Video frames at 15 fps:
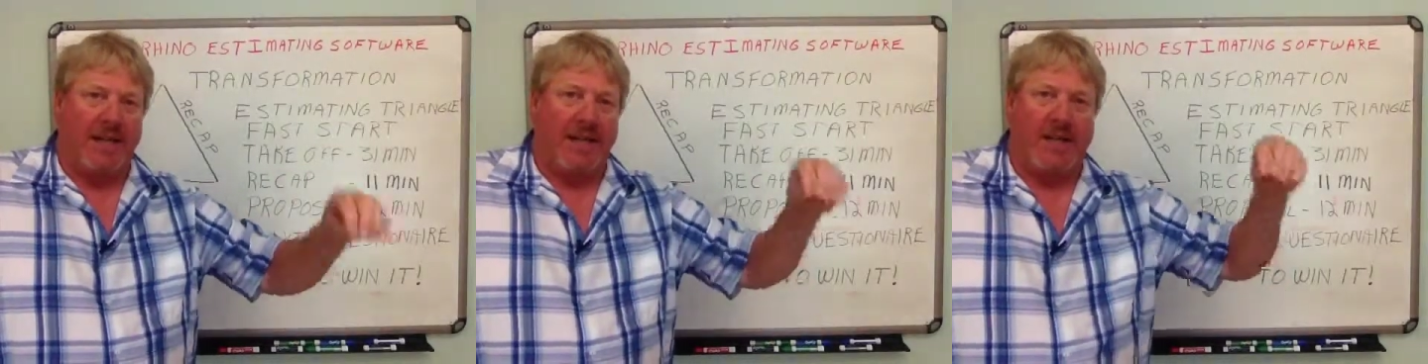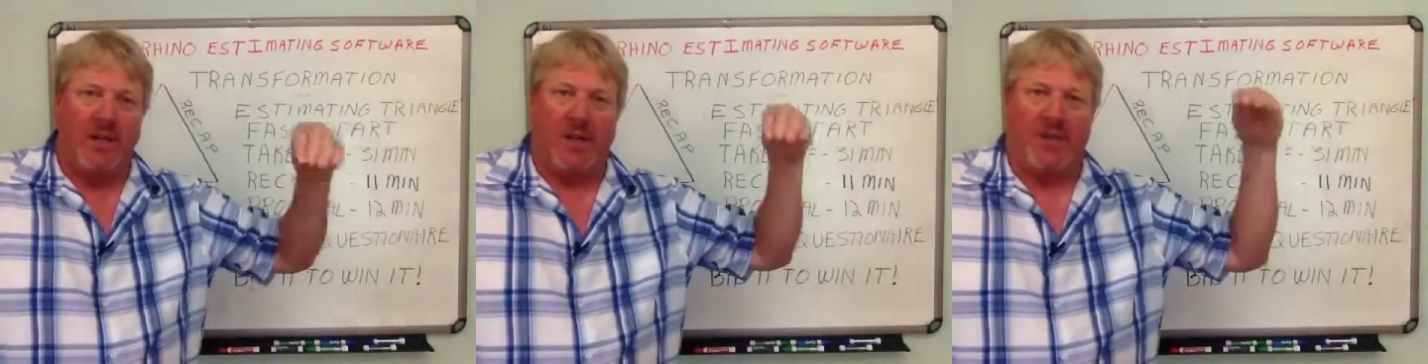
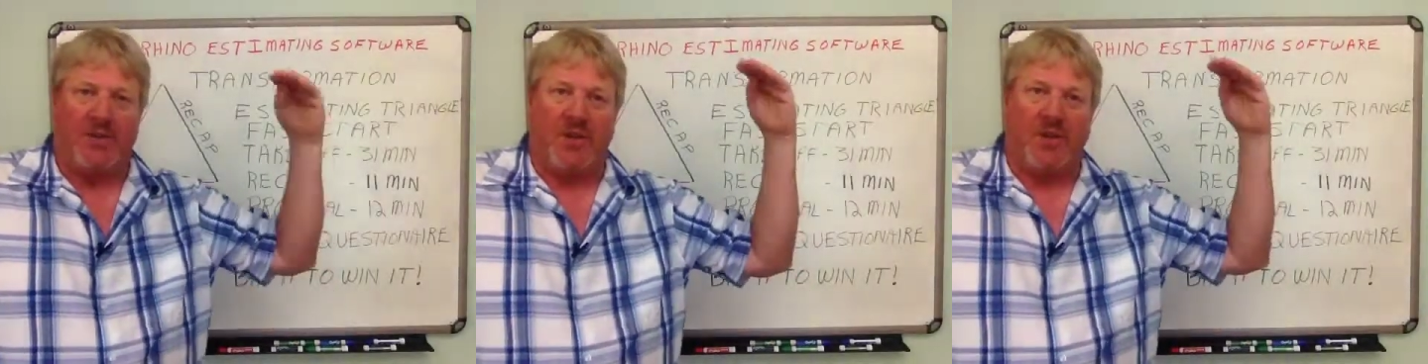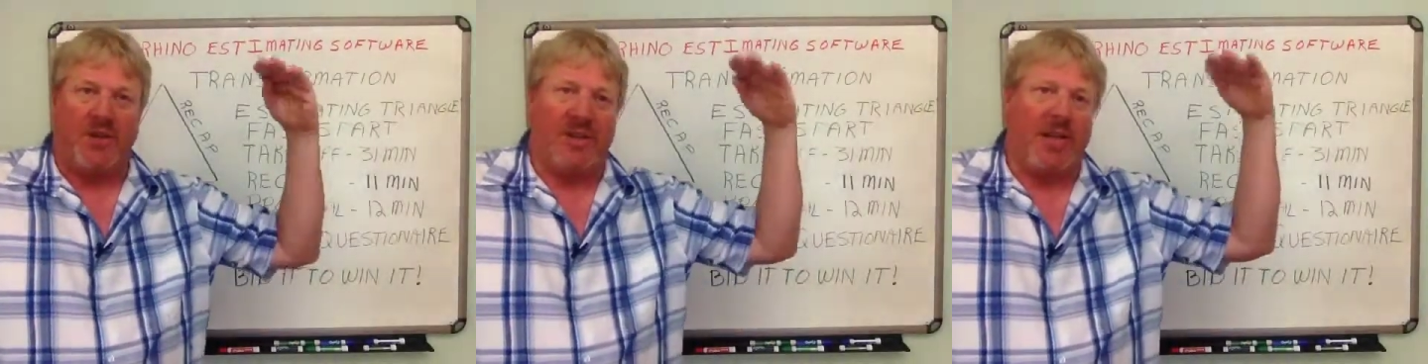It's
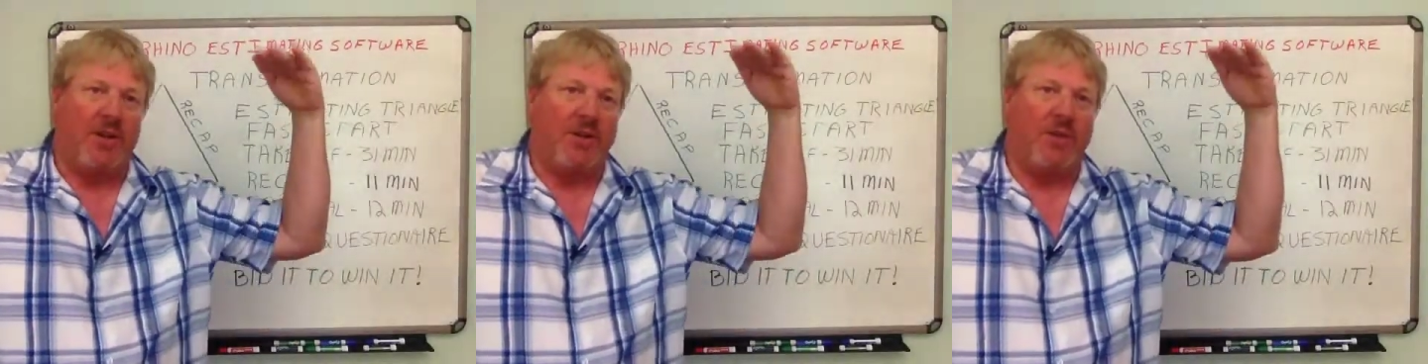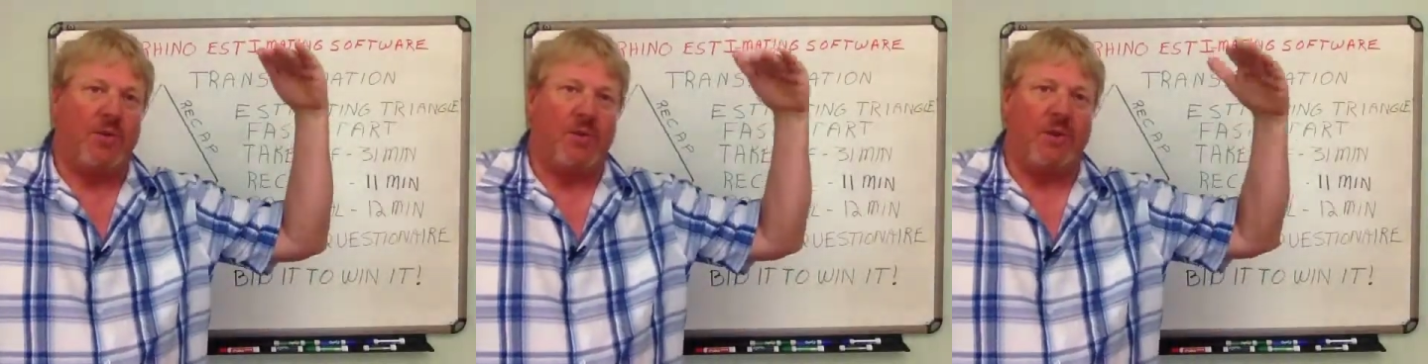going to take
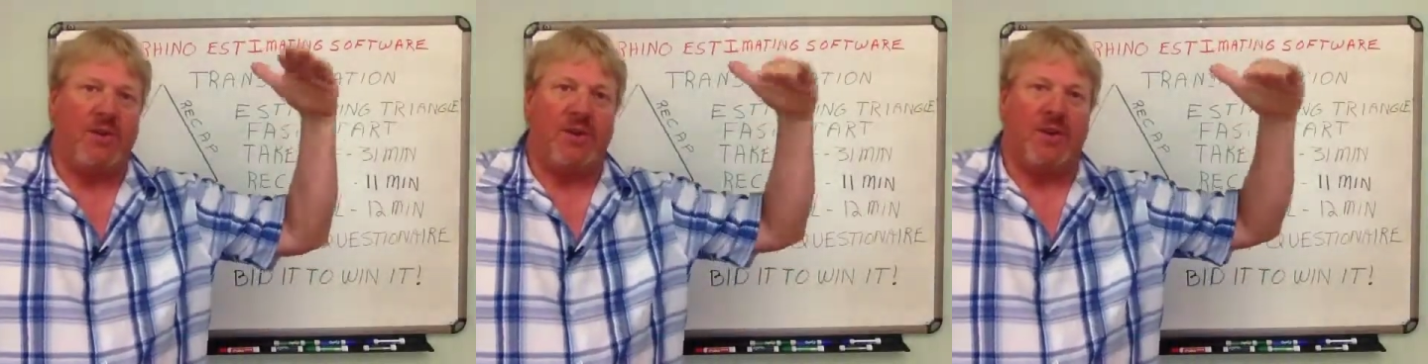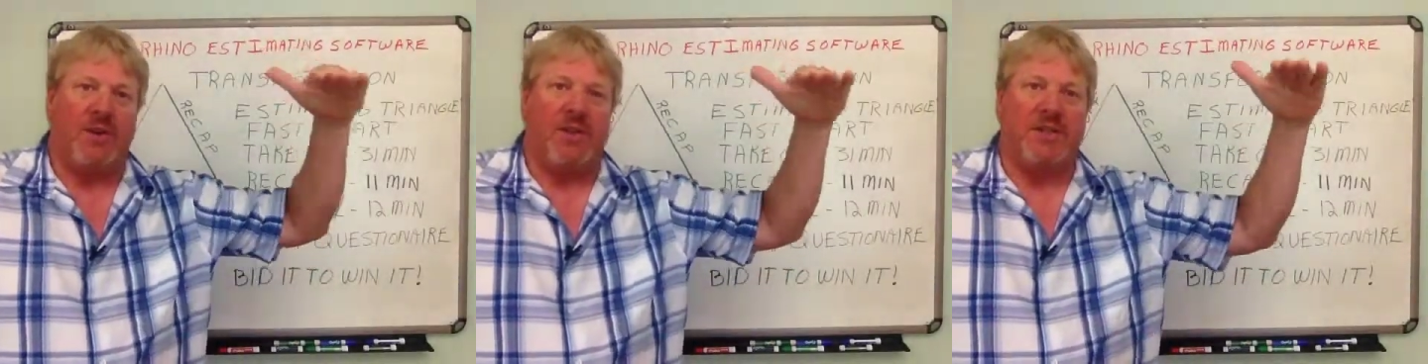you through a
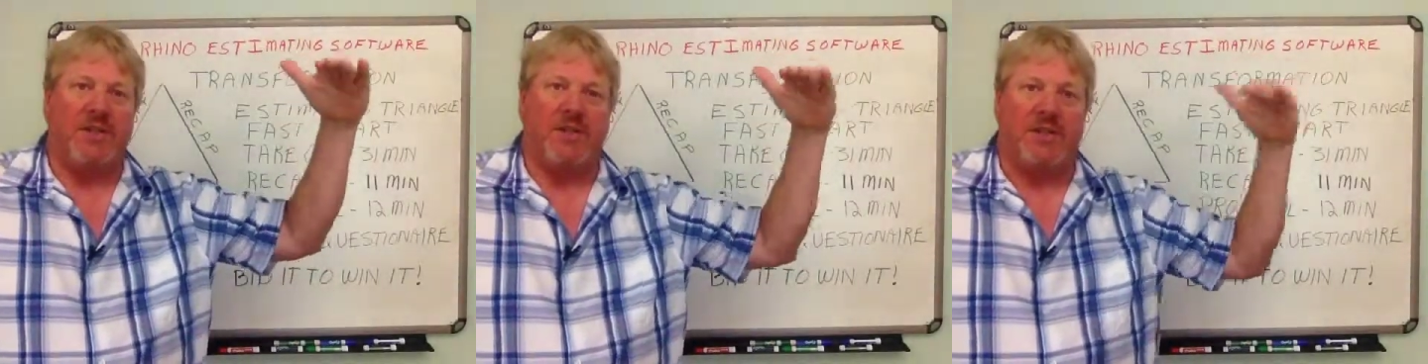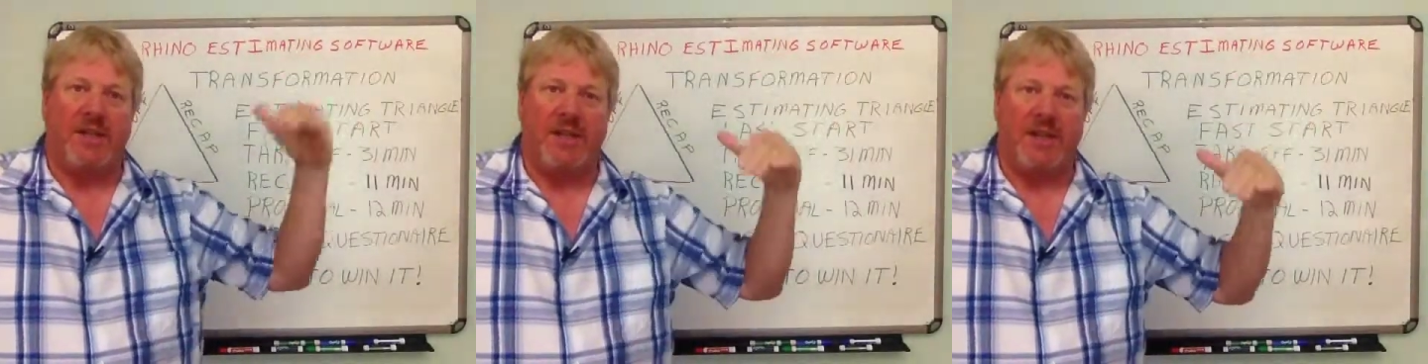series
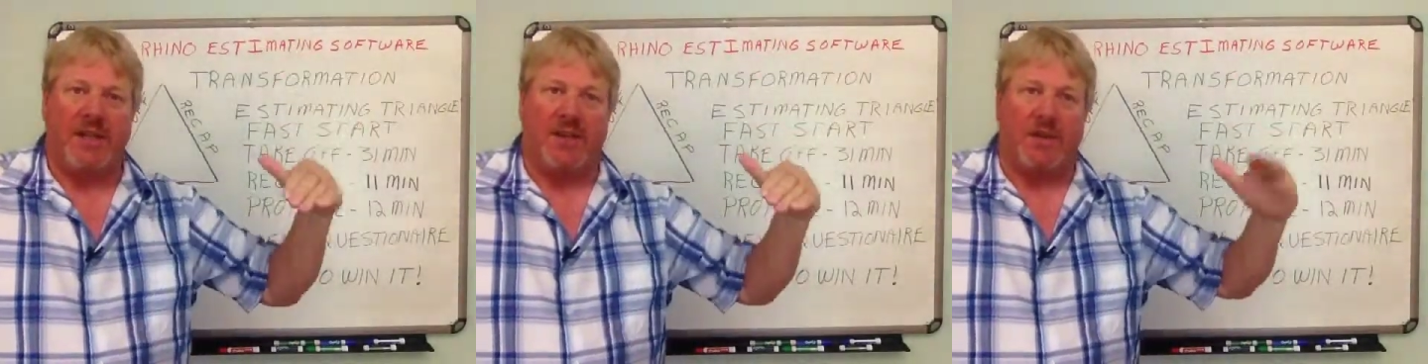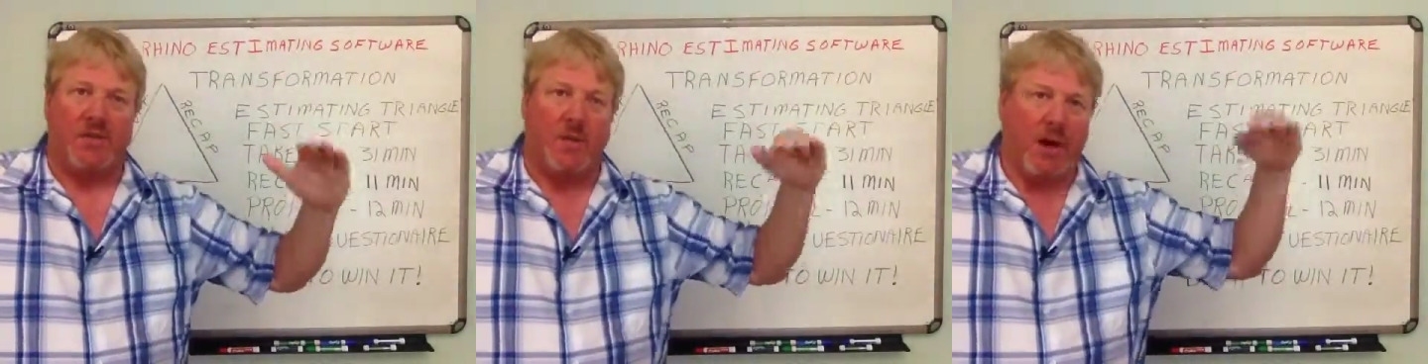of
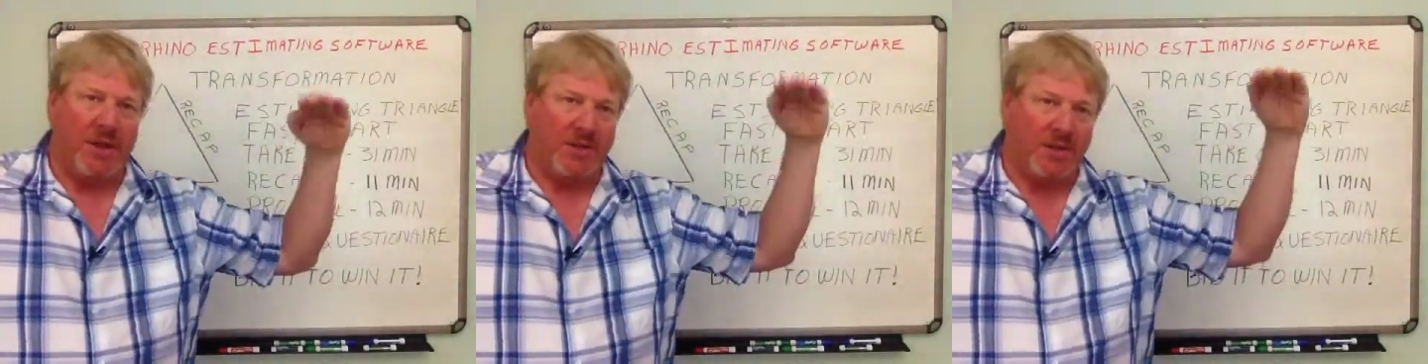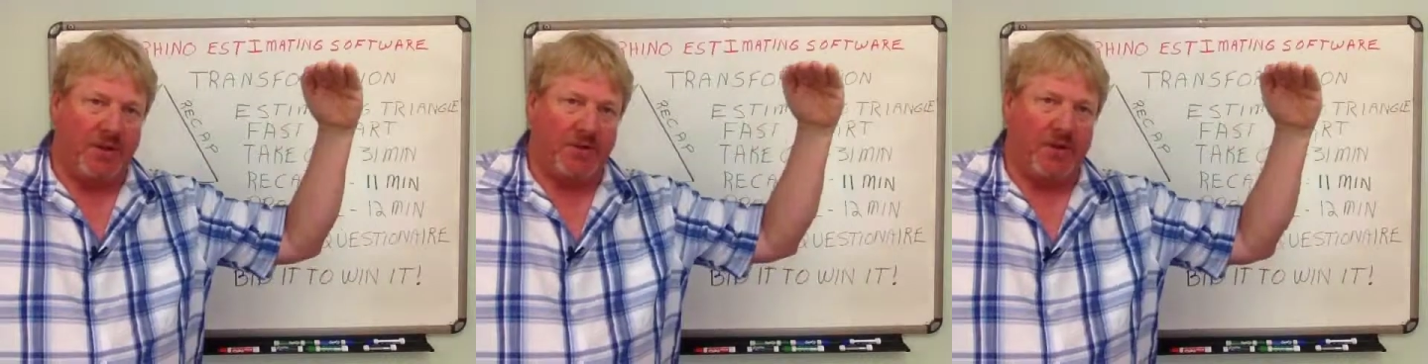videos.
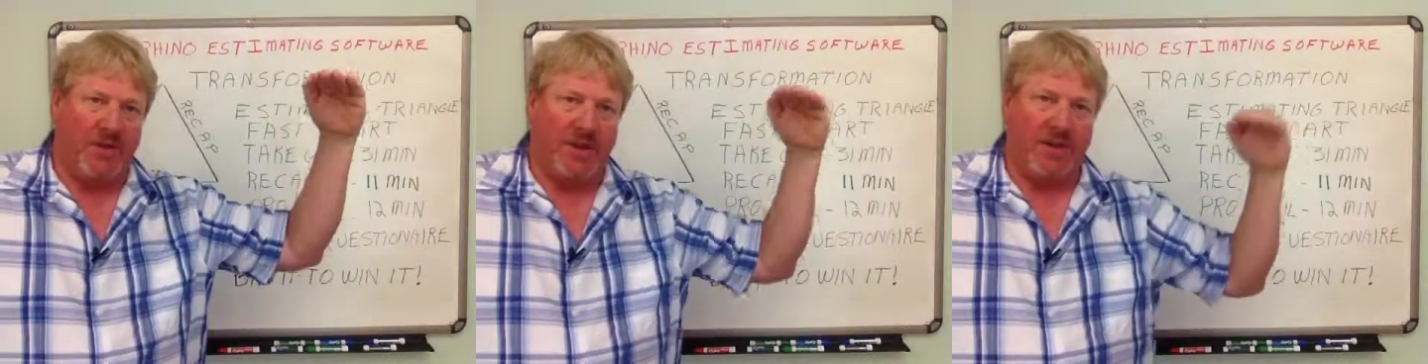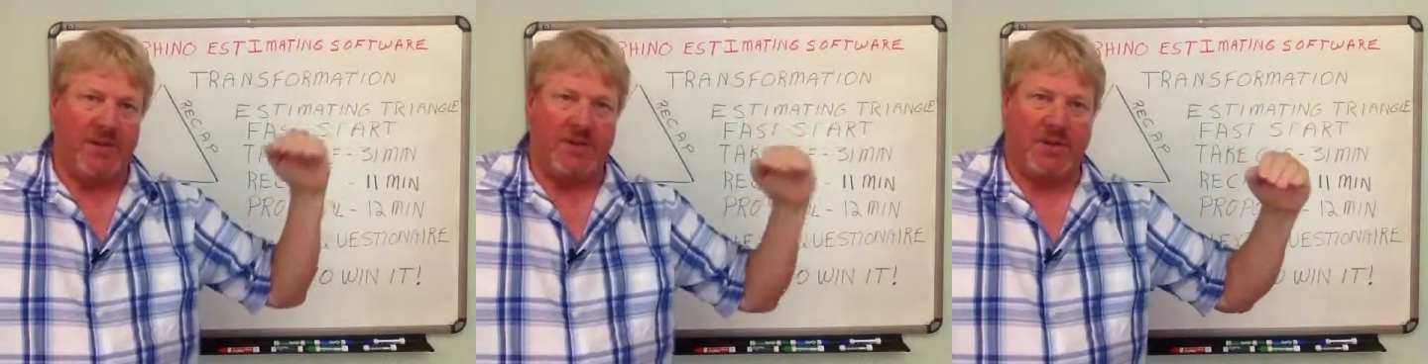Watch those
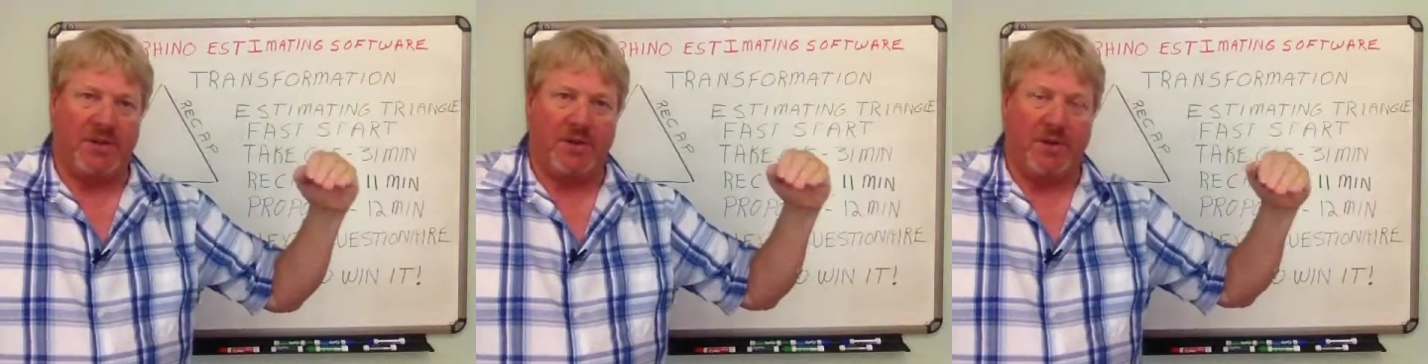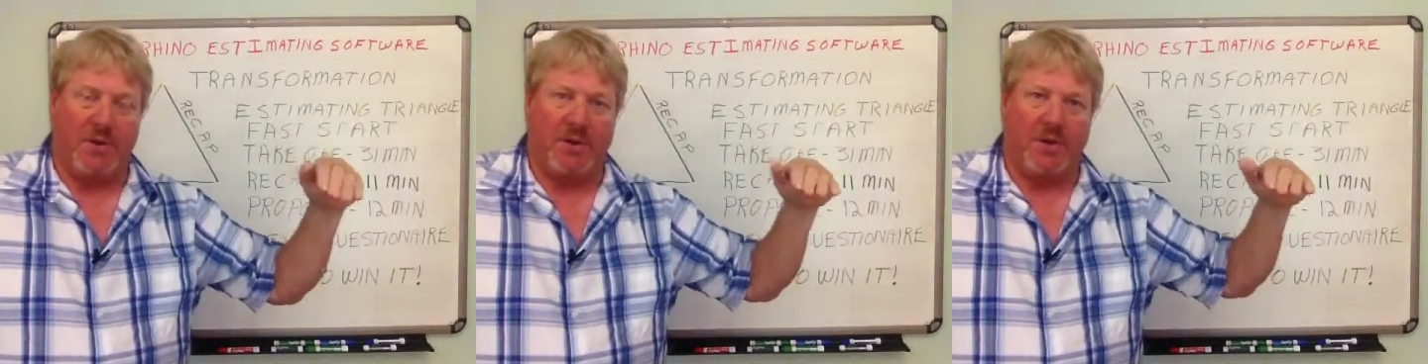videos in
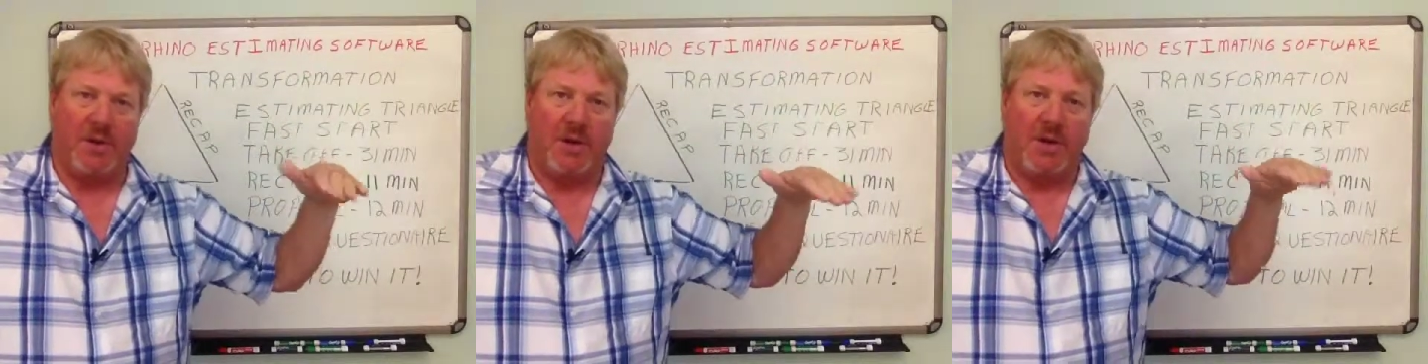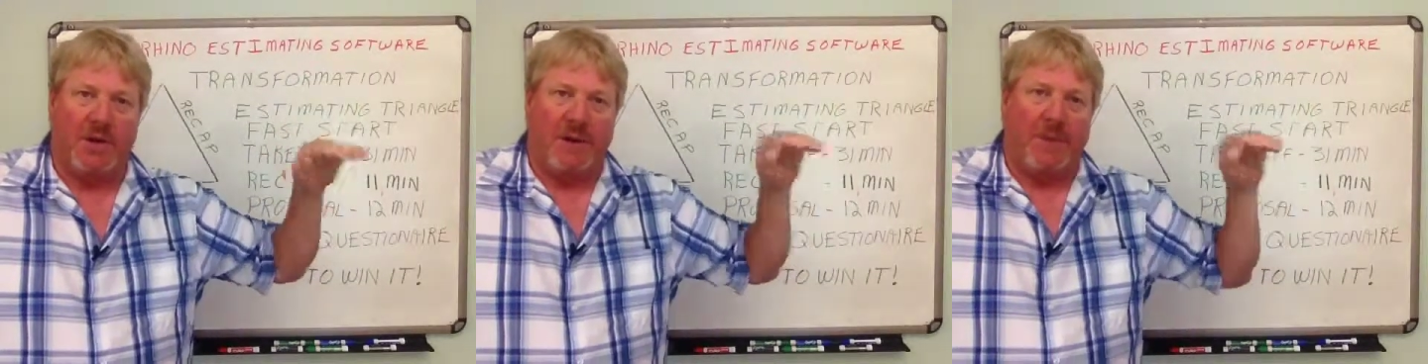order.